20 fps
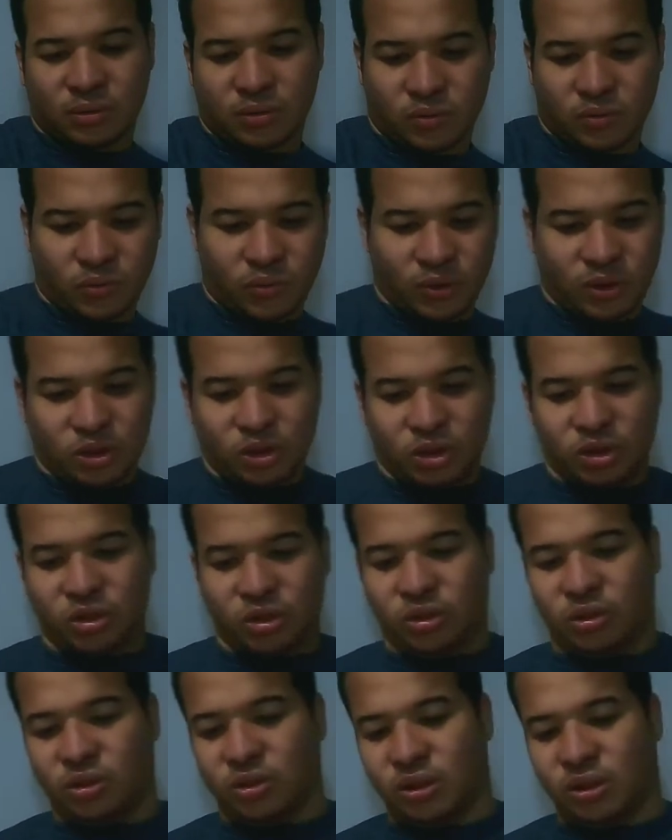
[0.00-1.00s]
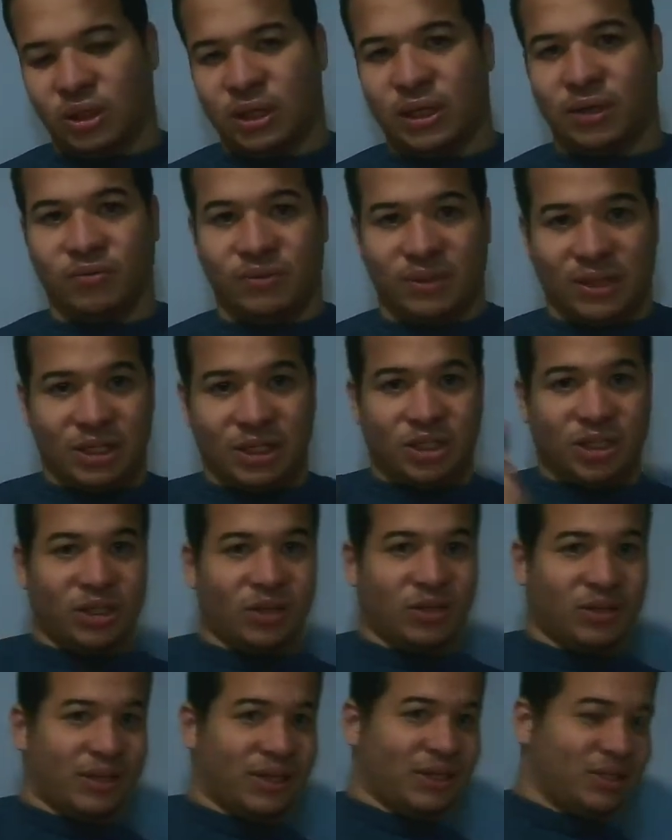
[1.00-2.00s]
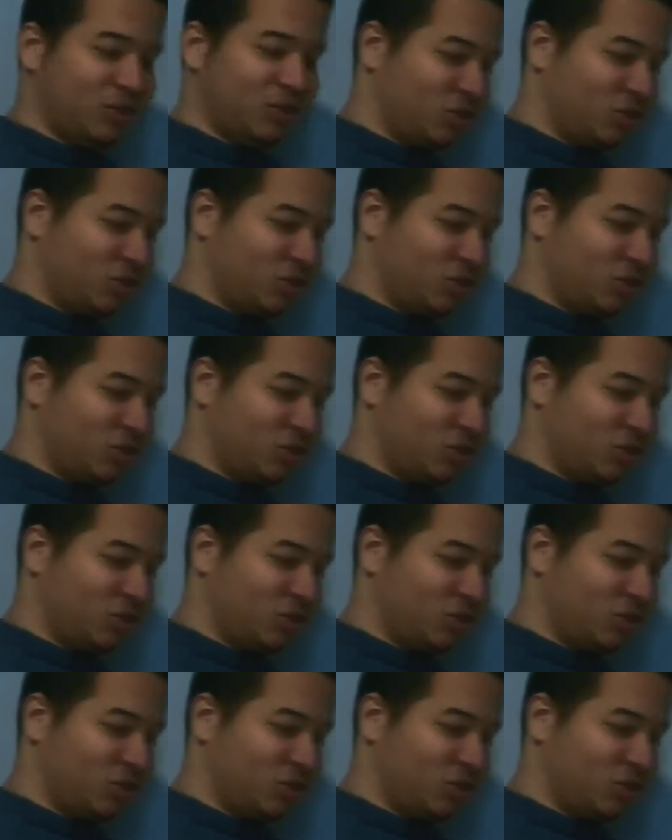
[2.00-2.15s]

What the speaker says: which was actually on this